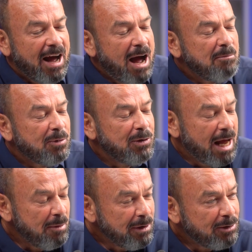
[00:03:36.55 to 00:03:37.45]
I'm,
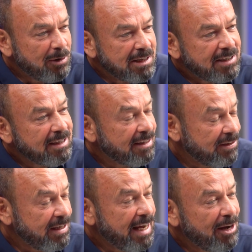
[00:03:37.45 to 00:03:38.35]
I'm interested to
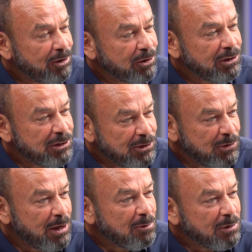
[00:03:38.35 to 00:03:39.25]
see how you're going to
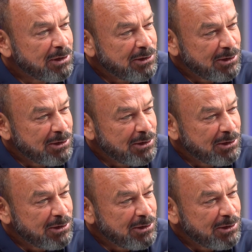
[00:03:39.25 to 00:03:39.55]
do that when it